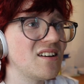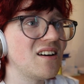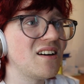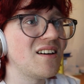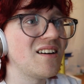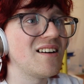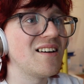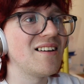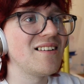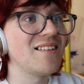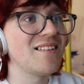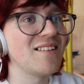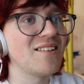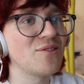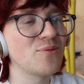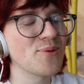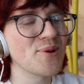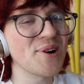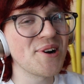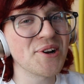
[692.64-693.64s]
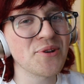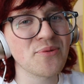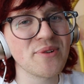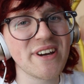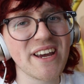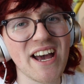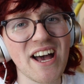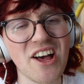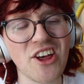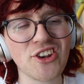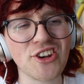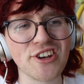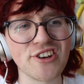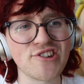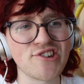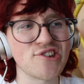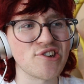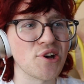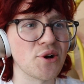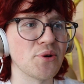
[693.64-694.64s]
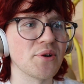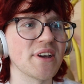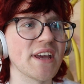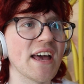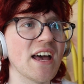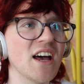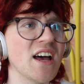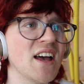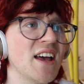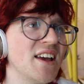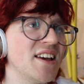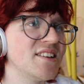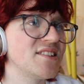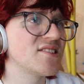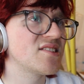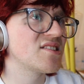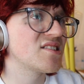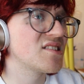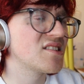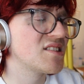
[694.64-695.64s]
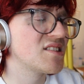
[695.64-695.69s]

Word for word: uh, we're on a reality show, guys.